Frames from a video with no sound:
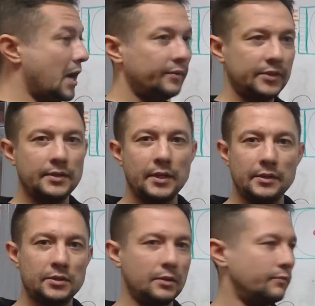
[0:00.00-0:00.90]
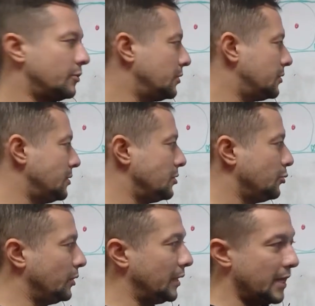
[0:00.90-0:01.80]
After that, it's converted
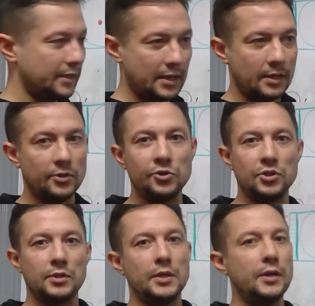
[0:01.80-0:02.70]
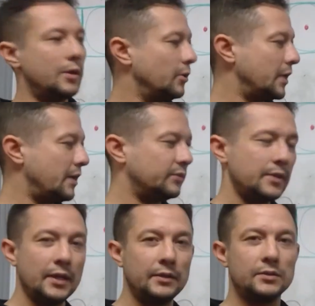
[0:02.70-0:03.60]
into a light energy, and only after
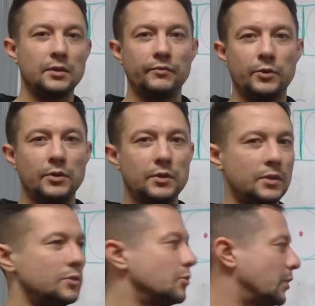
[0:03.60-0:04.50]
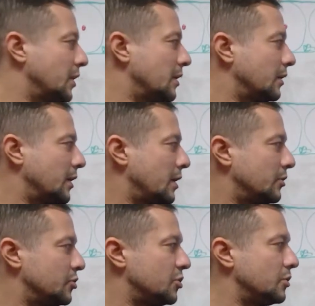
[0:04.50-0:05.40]
that, it's converted into a kinetic
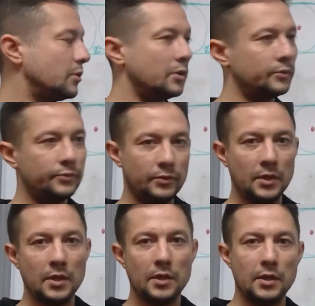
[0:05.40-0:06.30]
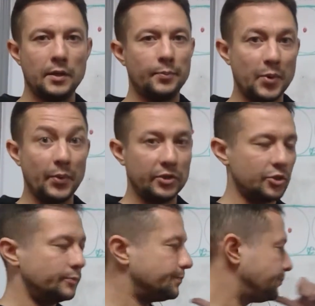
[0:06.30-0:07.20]
energy of
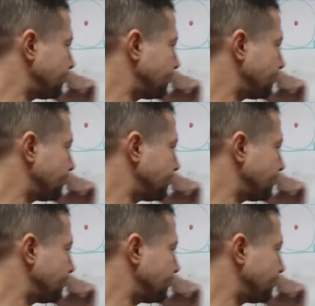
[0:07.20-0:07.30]
propulsion.